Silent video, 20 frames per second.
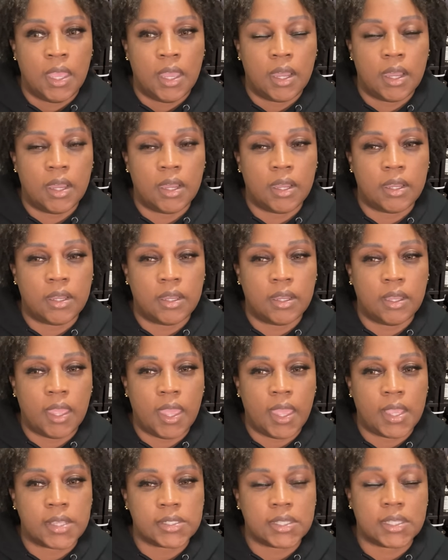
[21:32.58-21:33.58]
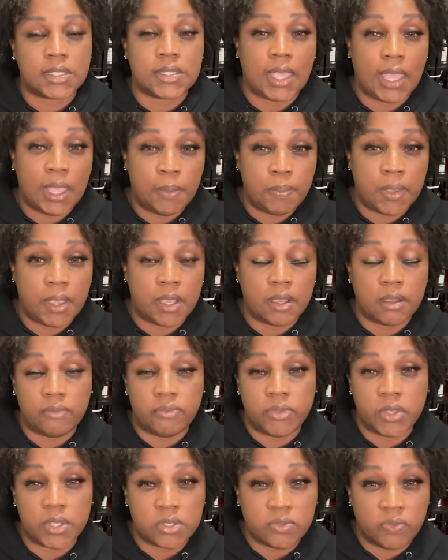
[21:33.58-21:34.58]
uh, as the taping
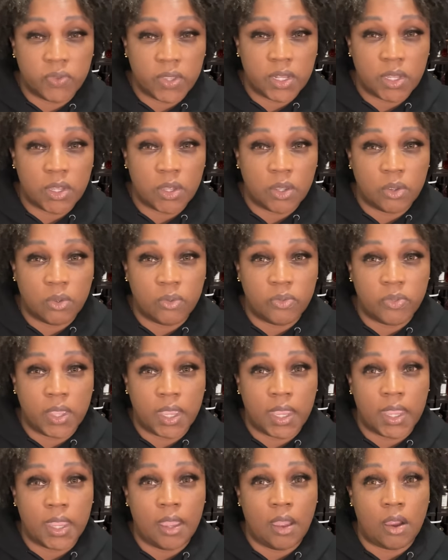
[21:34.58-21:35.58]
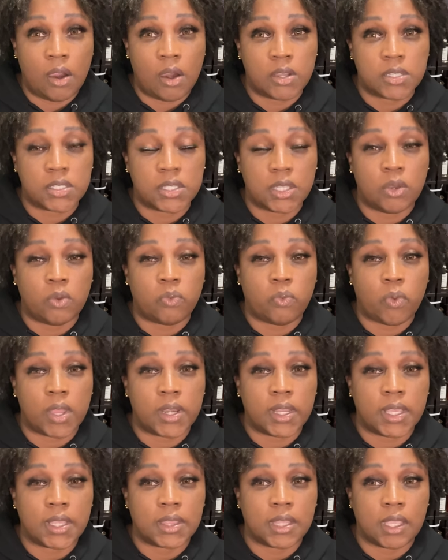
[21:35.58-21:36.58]
of this video, they are still
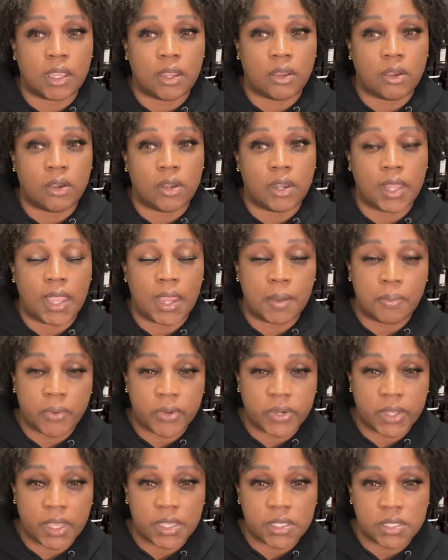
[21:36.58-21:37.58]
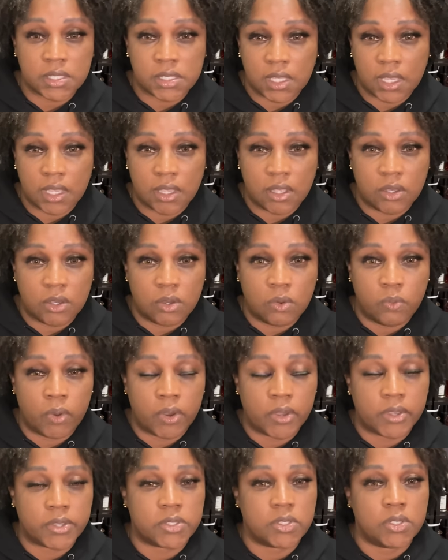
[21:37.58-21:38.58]
running their Labor Day sale
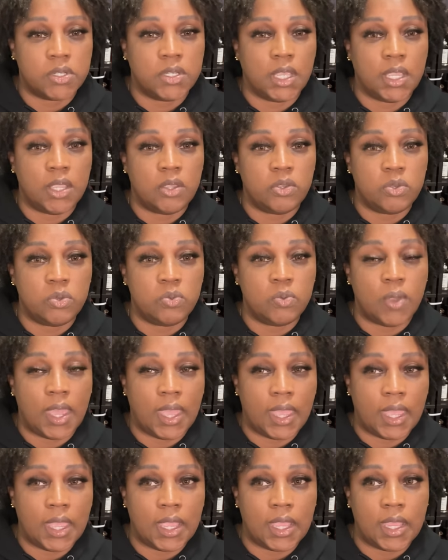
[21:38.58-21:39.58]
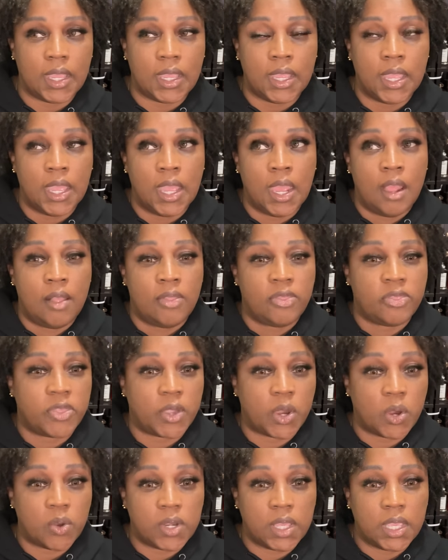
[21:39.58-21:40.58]
where it's D U A
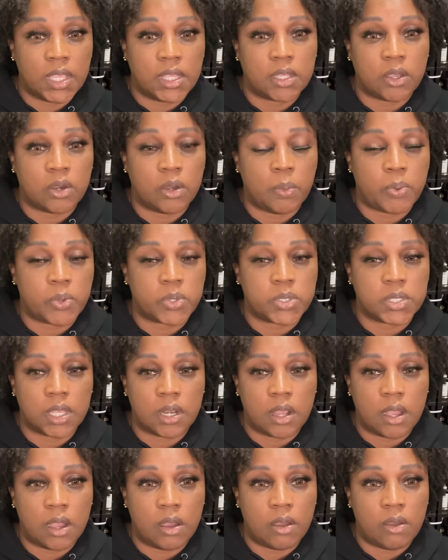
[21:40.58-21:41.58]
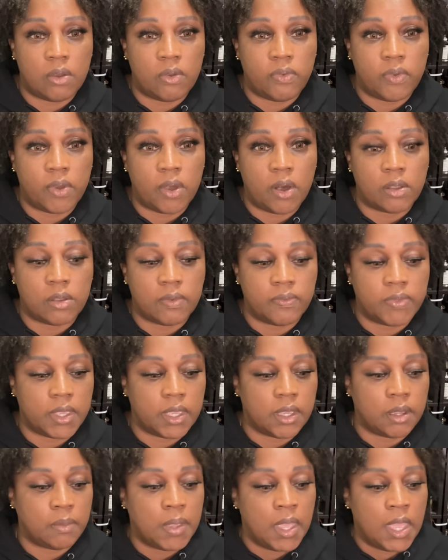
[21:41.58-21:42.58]
thirty, thirty percent off all of
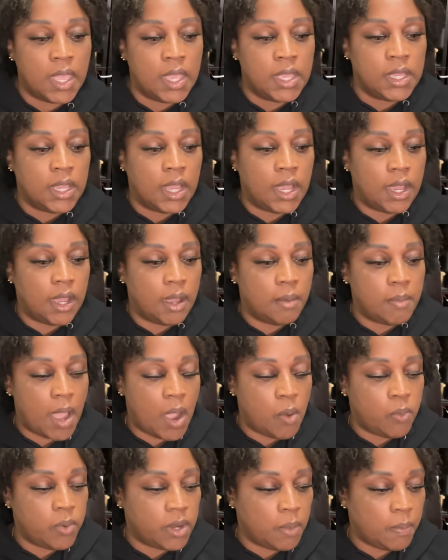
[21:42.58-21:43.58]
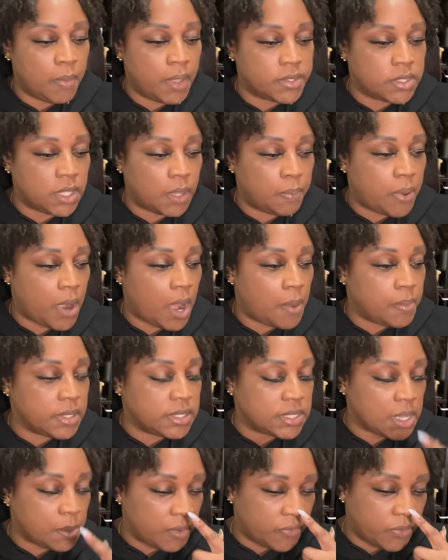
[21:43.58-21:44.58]
them. Um, I will admit that probably
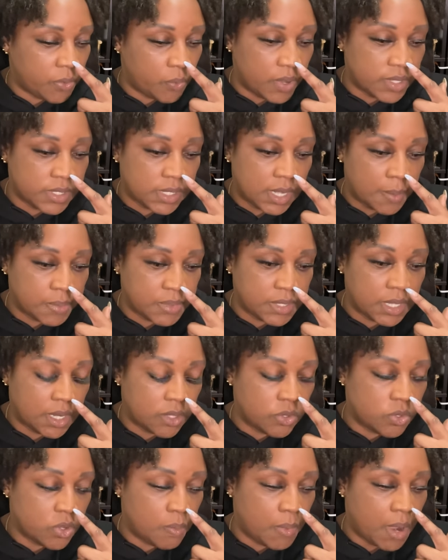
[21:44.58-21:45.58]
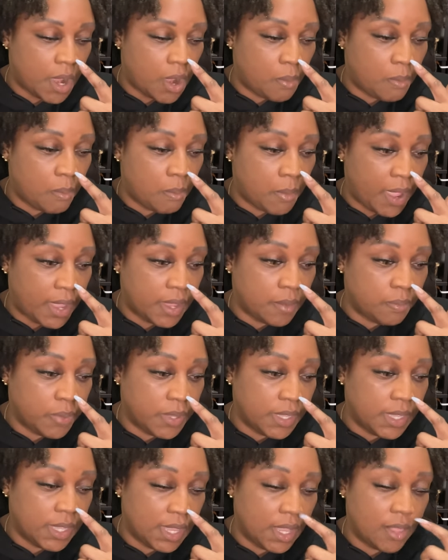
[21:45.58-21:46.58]
some of the ones that I'm telling you about might
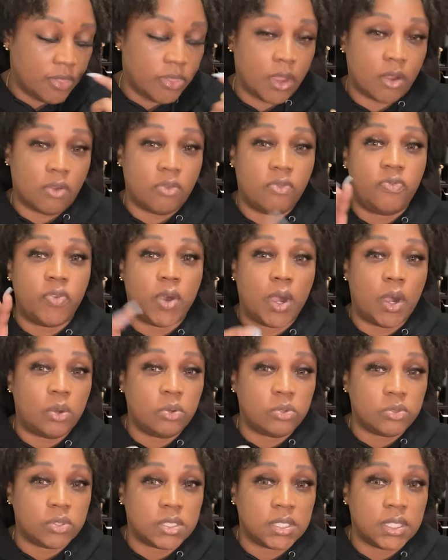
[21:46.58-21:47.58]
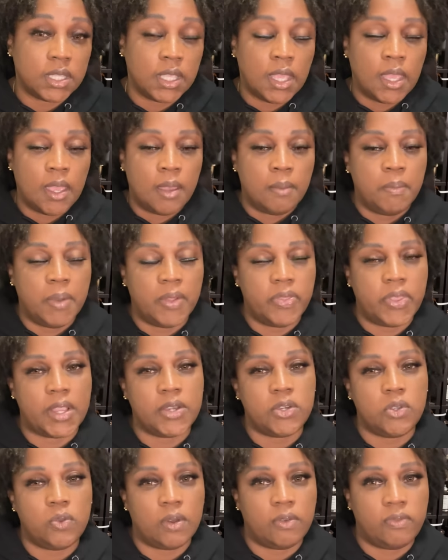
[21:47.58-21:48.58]
be in their vault, but they
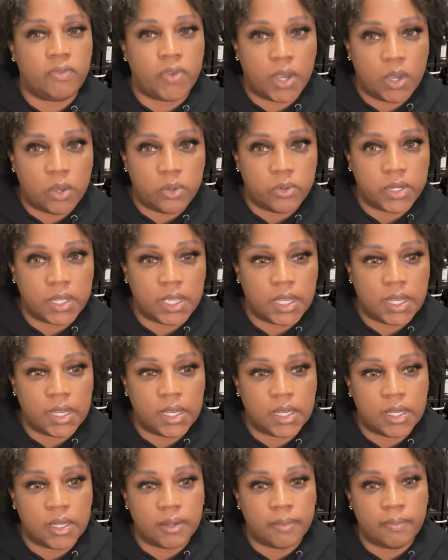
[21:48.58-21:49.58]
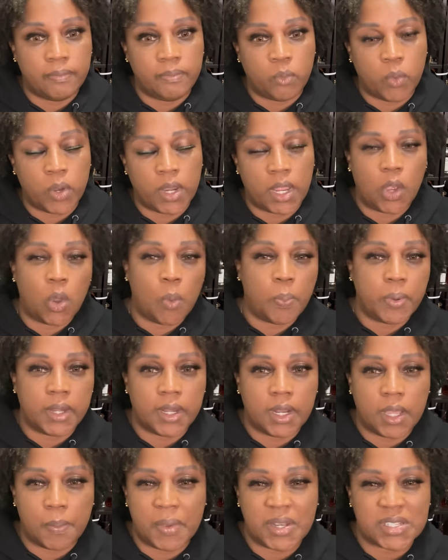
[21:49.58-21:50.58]
do a vault um, where they open
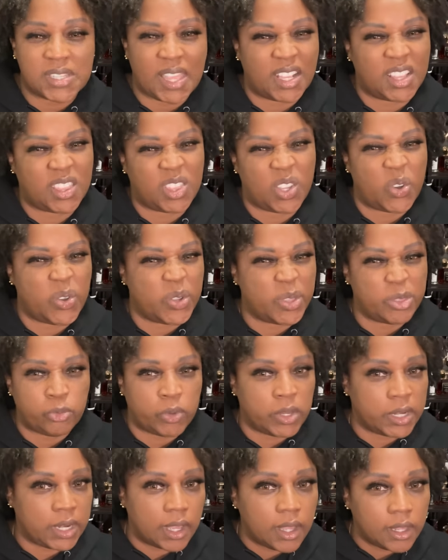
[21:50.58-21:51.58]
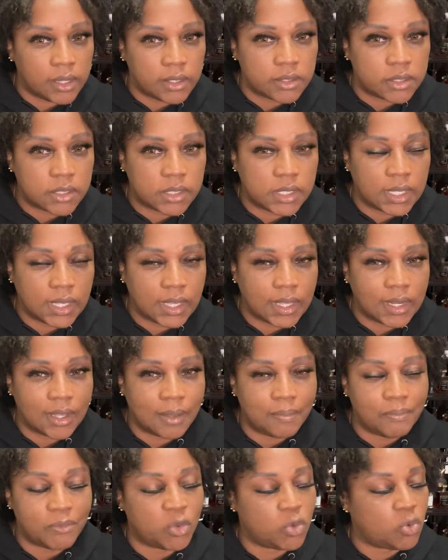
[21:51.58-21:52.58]
it up and it's like thirty-three dollars to get
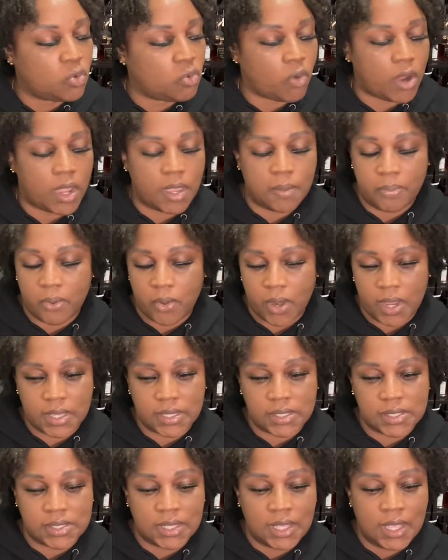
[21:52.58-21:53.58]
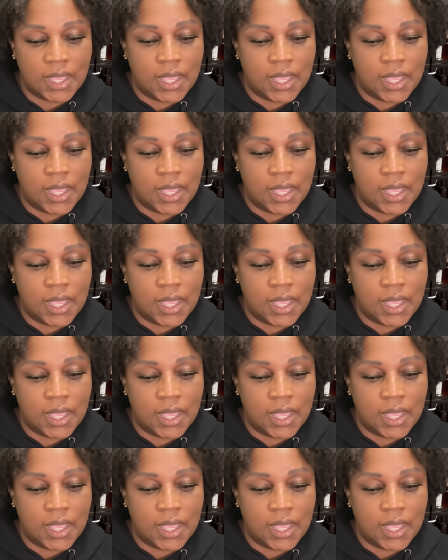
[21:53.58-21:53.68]
it. Great price.